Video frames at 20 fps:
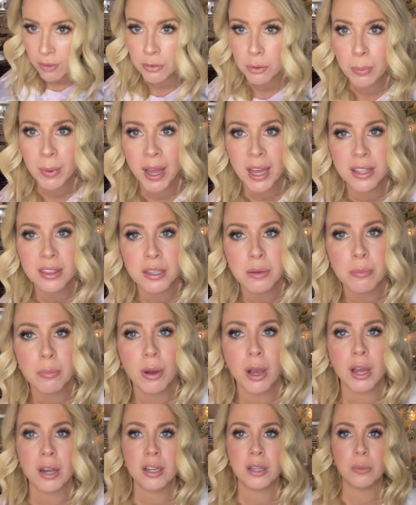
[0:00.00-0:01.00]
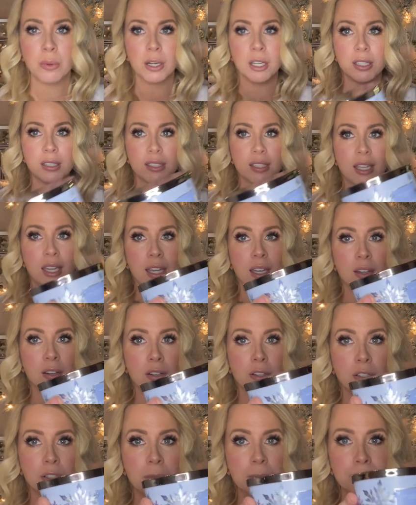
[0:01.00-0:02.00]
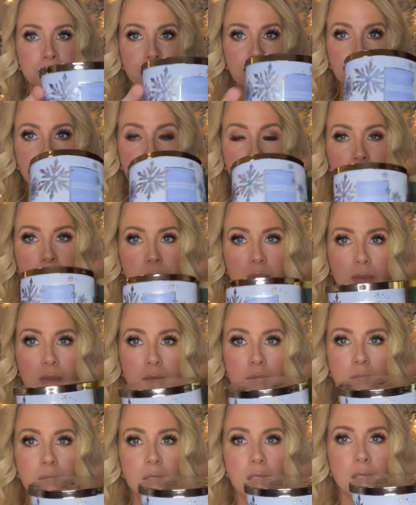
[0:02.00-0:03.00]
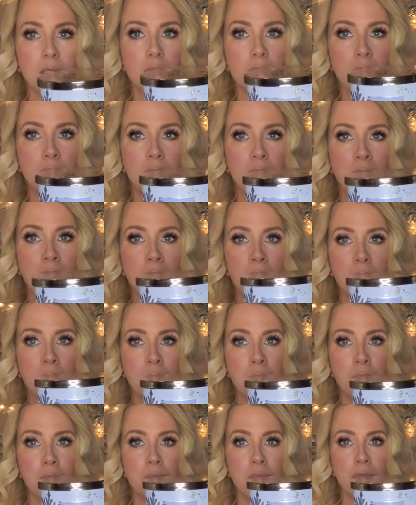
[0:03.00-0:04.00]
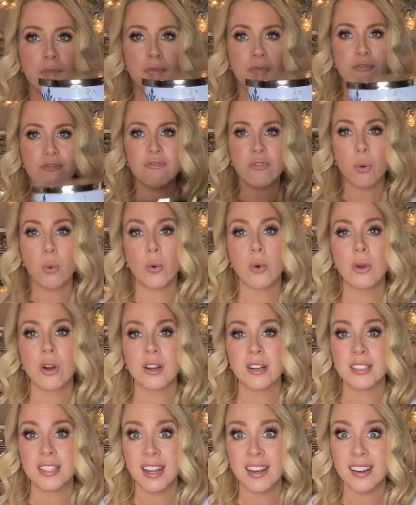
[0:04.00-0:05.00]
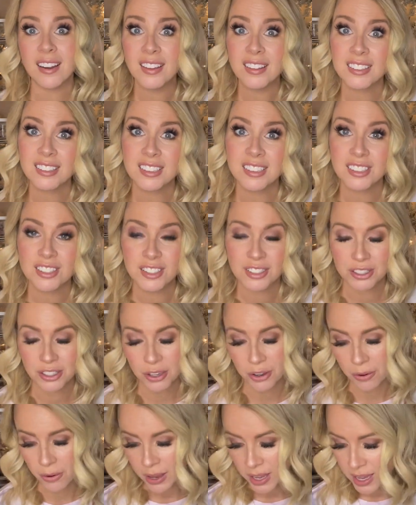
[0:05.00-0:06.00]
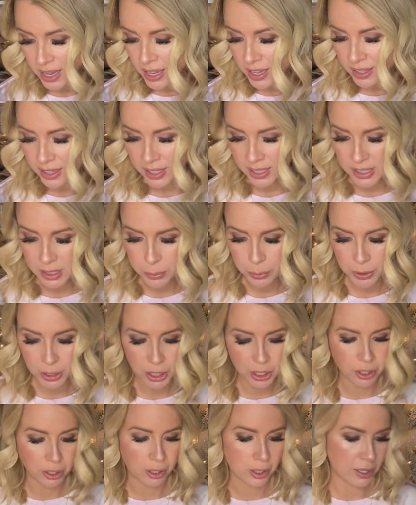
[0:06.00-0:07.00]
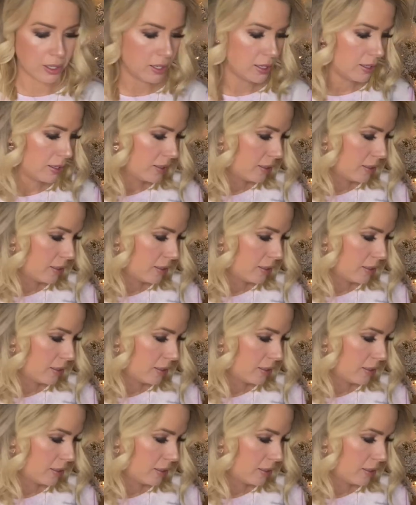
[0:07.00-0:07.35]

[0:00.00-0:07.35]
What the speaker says: a Bath and Body Works candle for $10. So that's pretty good.